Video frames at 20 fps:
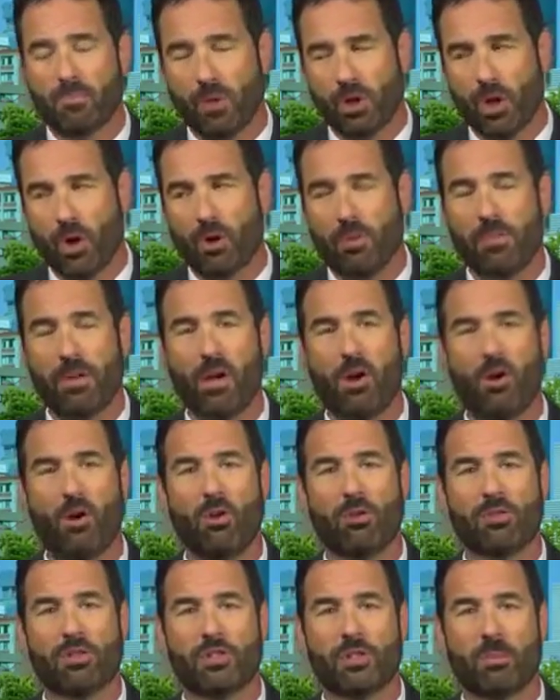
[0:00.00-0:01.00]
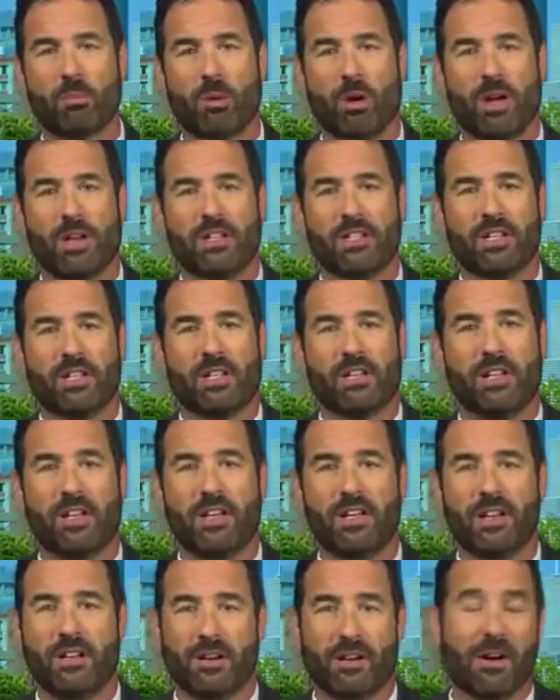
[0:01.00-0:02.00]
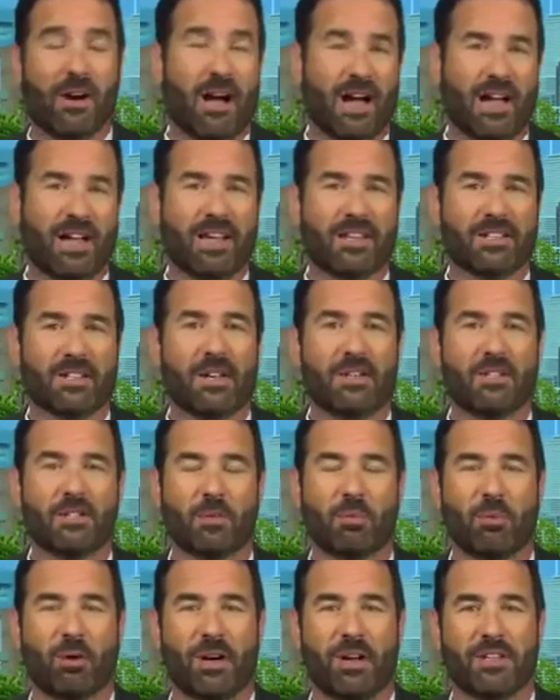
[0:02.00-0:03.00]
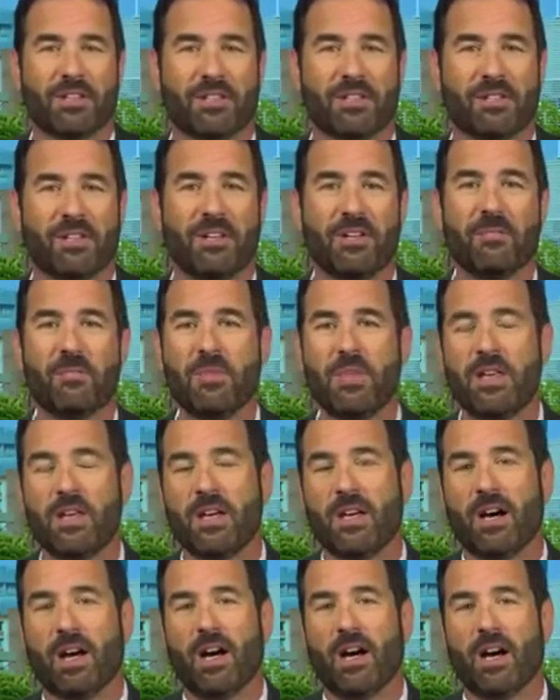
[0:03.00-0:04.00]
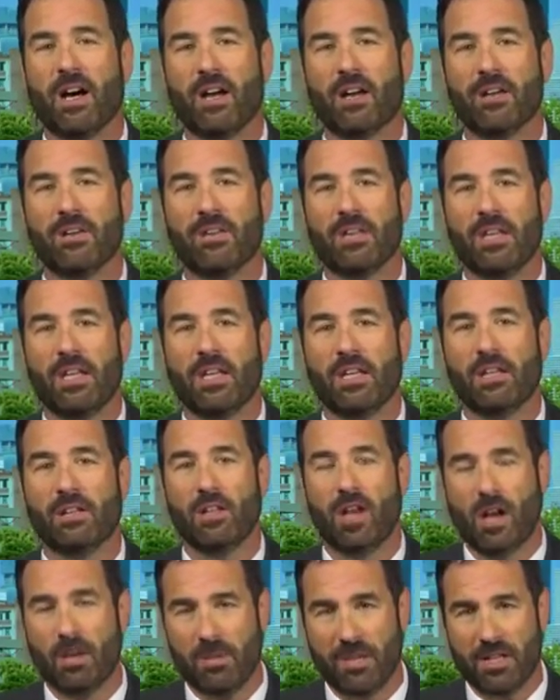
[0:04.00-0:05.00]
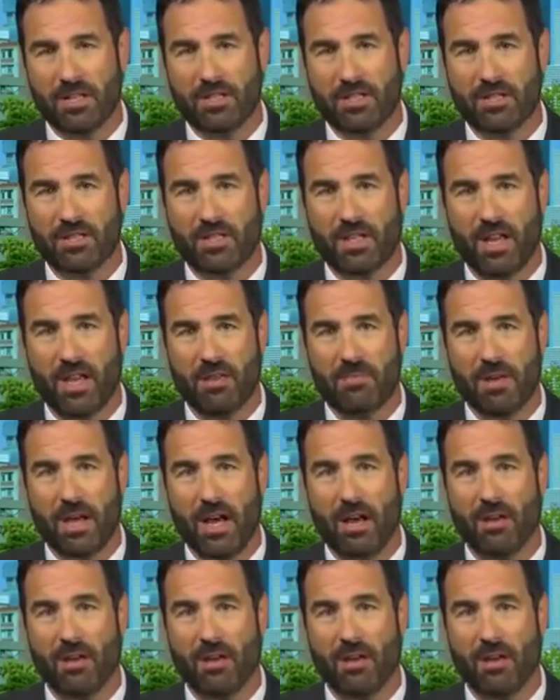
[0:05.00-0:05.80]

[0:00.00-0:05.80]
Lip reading: and behold, surprisingly, or I guess unsurprisingly, the lobbyists came